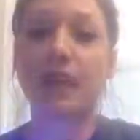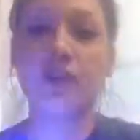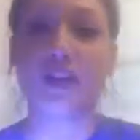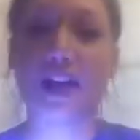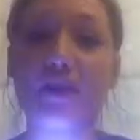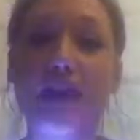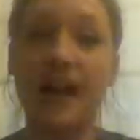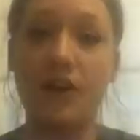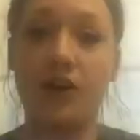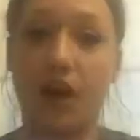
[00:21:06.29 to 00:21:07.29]
Check out
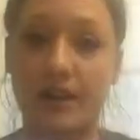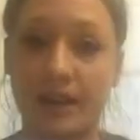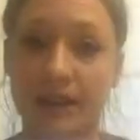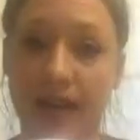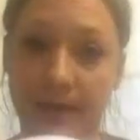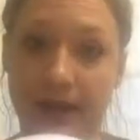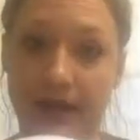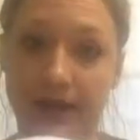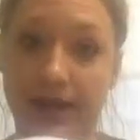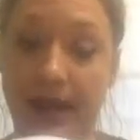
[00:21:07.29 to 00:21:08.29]
other awesome thing about
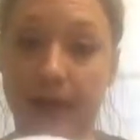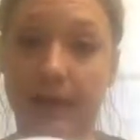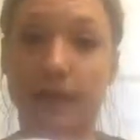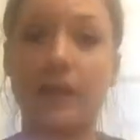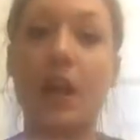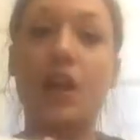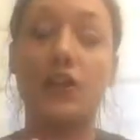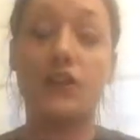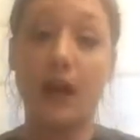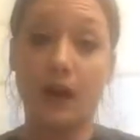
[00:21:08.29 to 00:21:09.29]
this lamp.
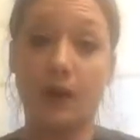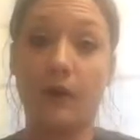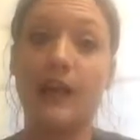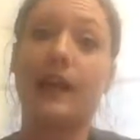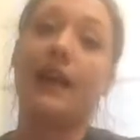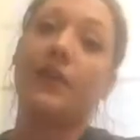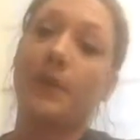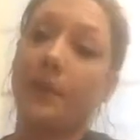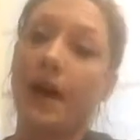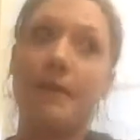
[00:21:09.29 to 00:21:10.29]
So the
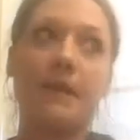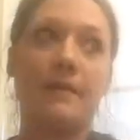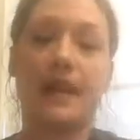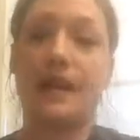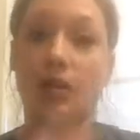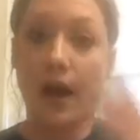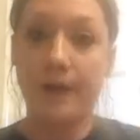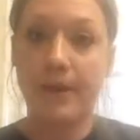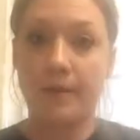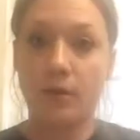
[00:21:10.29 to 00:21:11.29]
problem that a lot
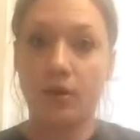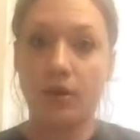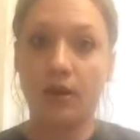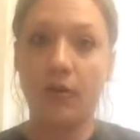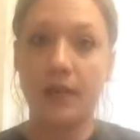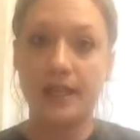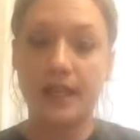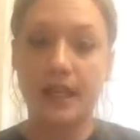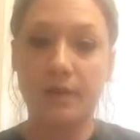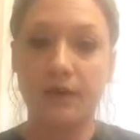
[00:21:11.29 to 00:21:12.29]
of people were
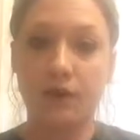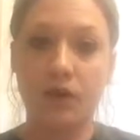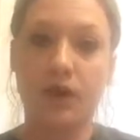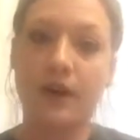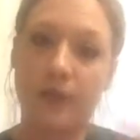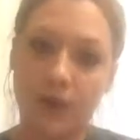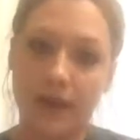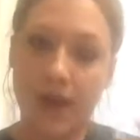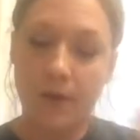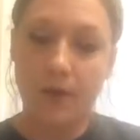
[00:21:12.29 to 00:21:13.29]
seeing before and what
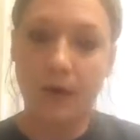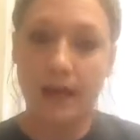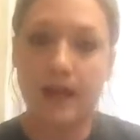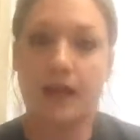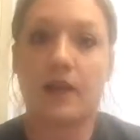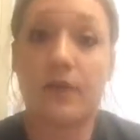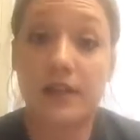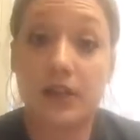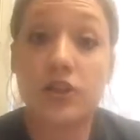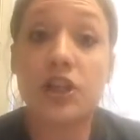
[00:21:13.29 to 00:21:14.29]
they were wanting a
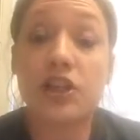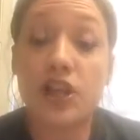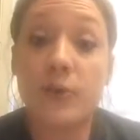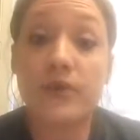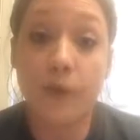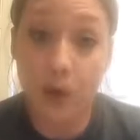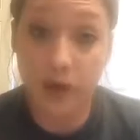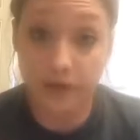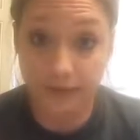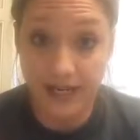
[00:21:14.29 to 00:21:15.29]
resolution to was for
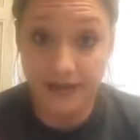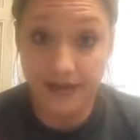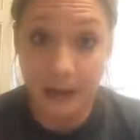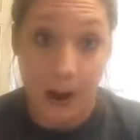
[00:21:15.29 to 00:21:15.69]
their feet.